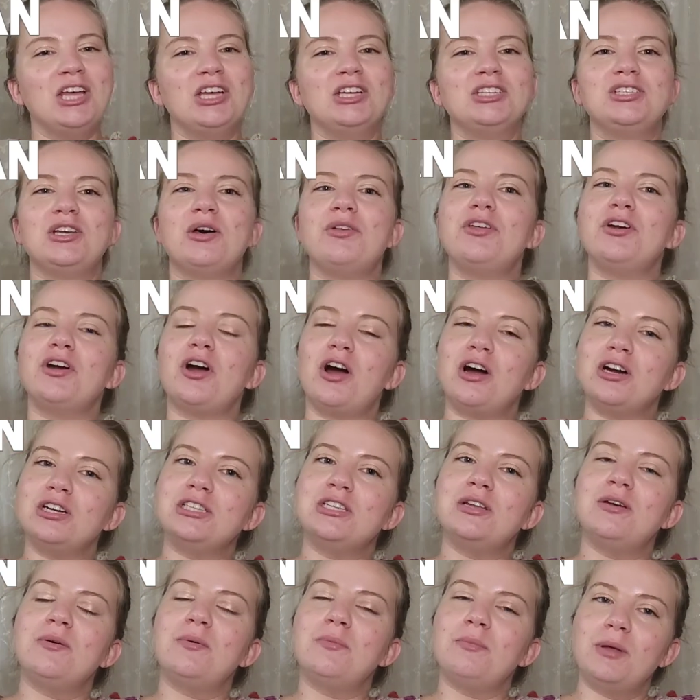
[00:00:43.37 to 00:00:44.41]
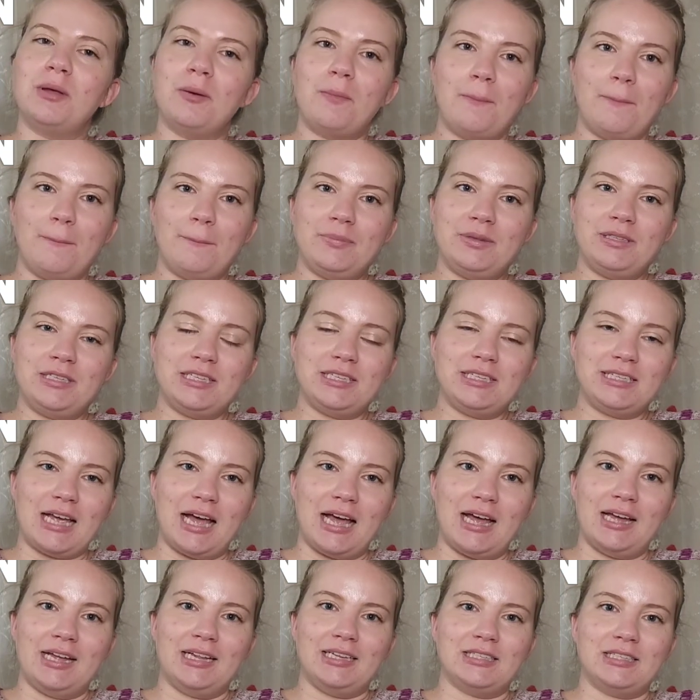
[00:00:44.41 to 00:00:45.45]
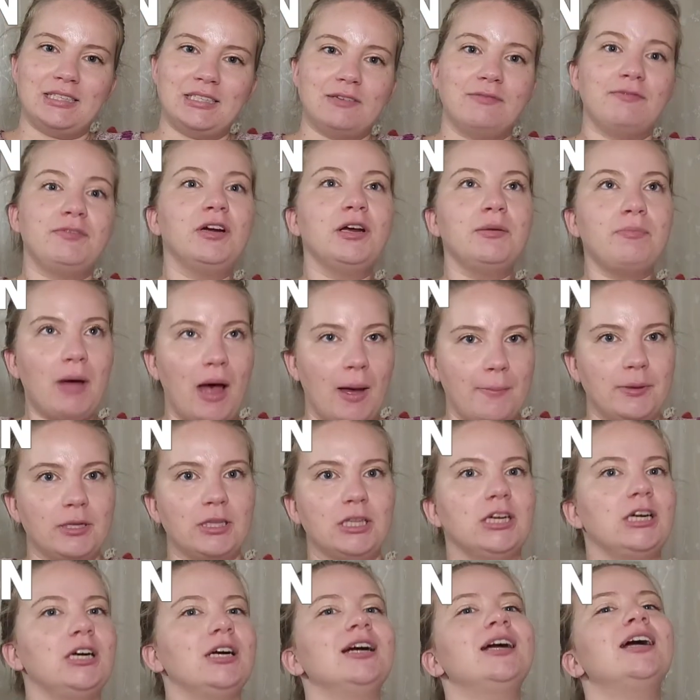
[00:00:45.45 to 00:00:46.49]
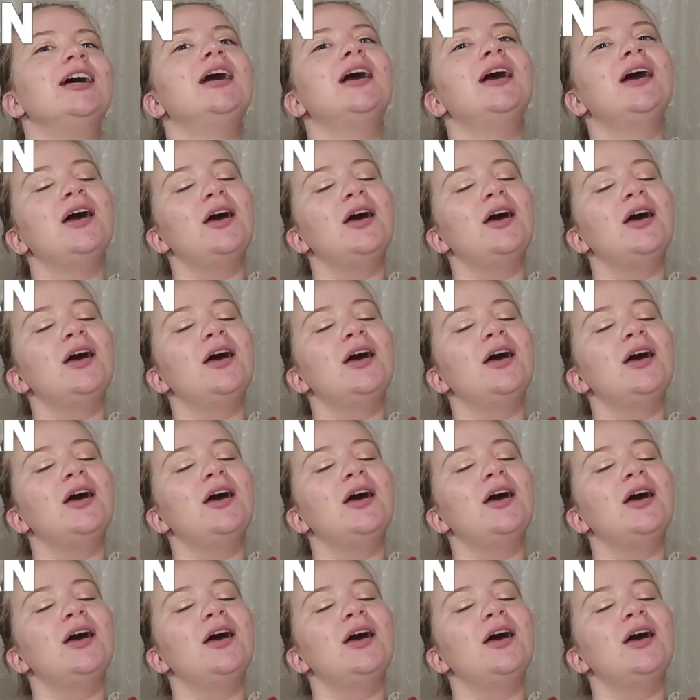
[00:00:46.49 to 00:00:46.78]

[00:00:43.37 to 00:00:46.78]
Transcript: So there are some designs, some very popular